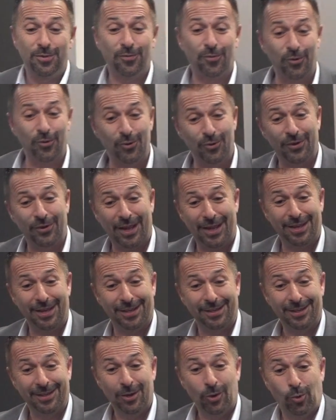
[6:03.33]
before you take
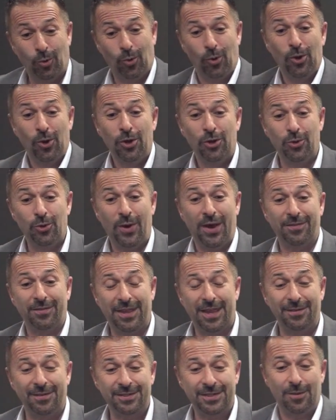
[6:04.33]
it. Or you have
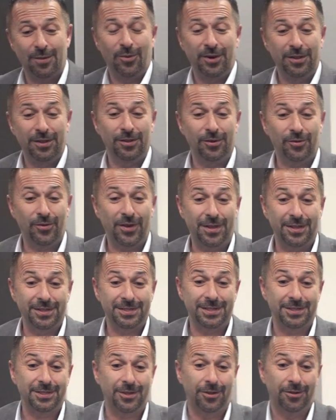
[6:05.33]
to have someone in the crowd that
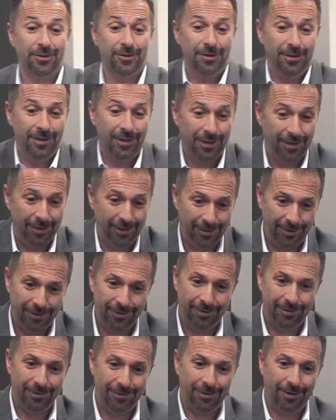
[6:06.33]
says, hold on,
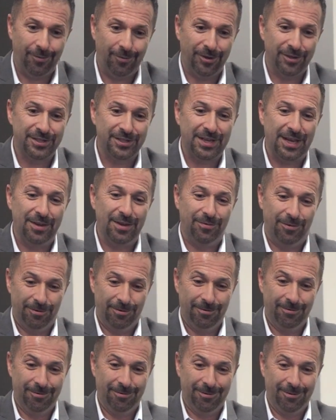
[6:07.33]
I want to save you.
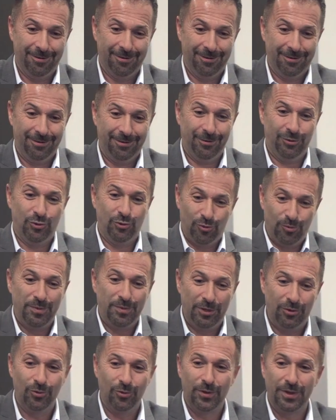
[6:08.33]
You shouldn't
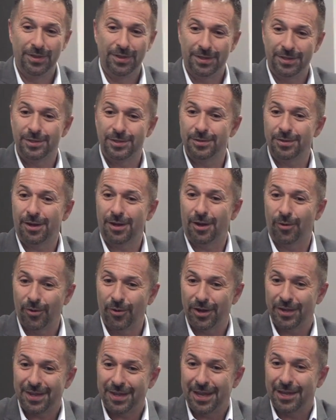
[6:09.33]
be doing this. I
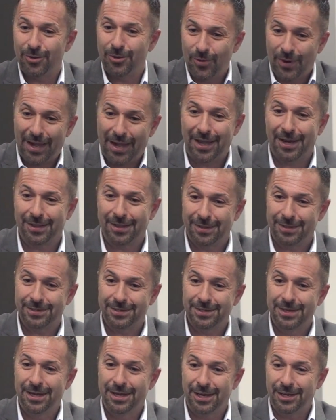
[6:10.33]
want to take you out of
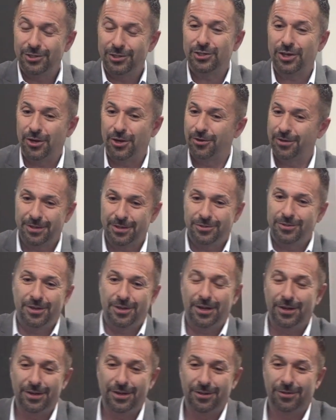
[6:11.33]
this and show you that you
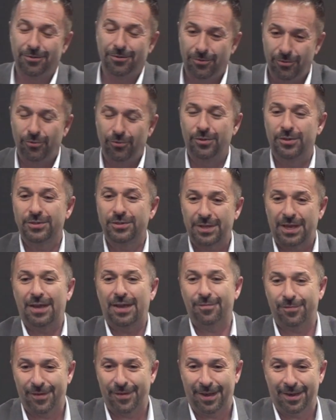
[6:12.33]
don't need to do this to
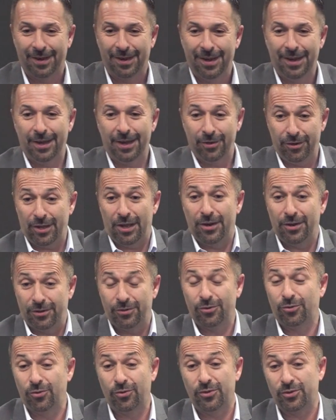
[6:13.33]
have fun. And you don't need
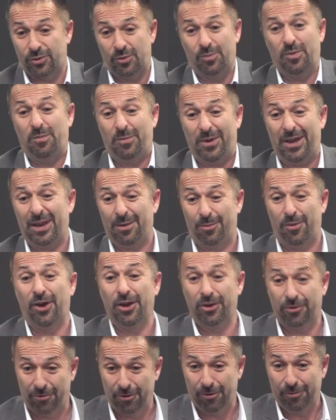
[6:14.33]
to do this to be part of
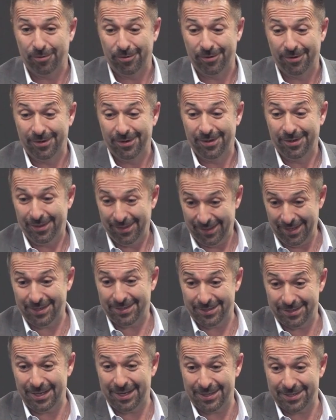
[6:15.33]
my group.
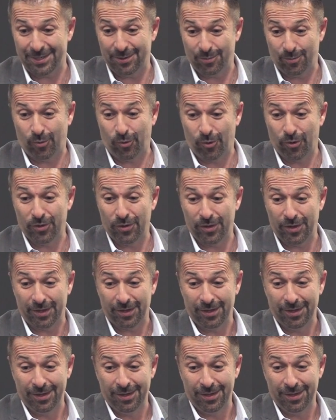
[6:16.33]
That's the important thing.